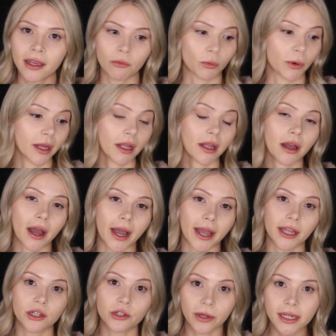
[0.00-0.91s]
Well, I
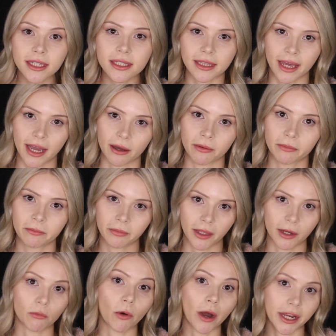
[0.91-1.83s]
addressed that,
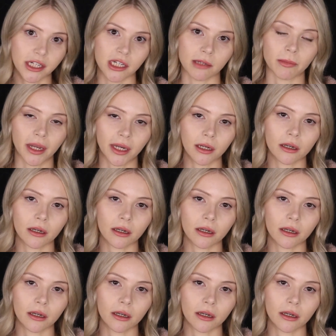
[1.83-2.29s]
like why she might